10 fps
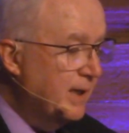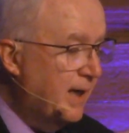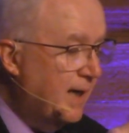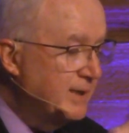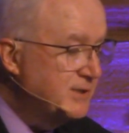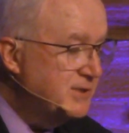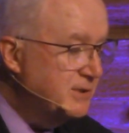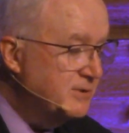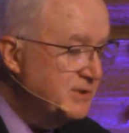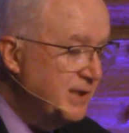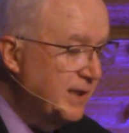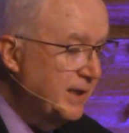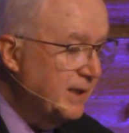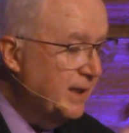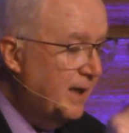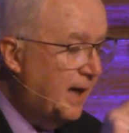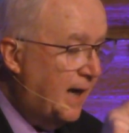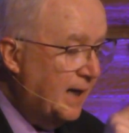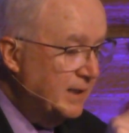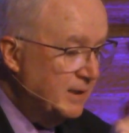God is still saying,
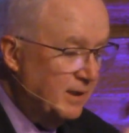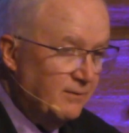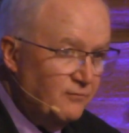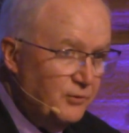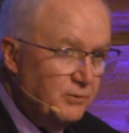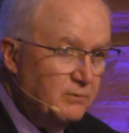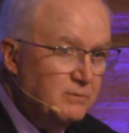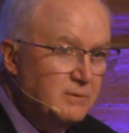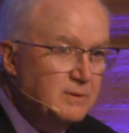I love you